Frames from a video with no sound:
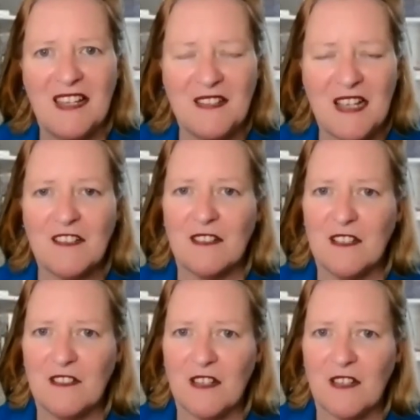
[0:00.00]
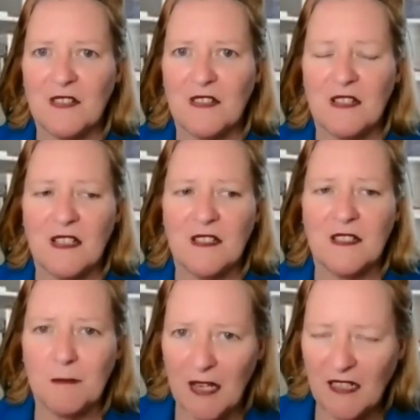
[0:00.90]
is actually just
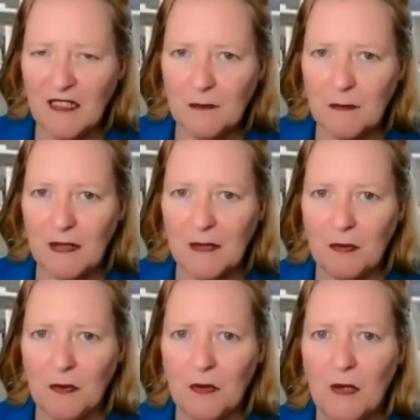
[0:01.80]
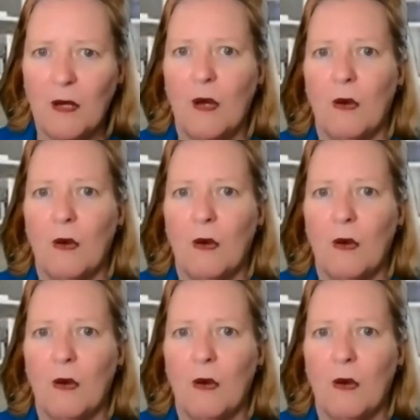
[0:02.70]
explaining to people